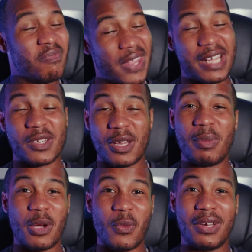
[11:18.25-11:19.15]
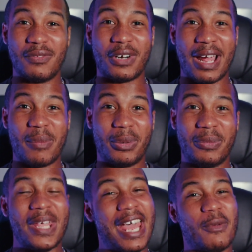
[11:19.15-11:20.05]
that's gonna be a win for
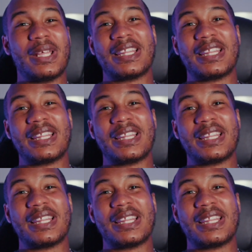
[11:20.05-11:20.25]
Apple. Anyway,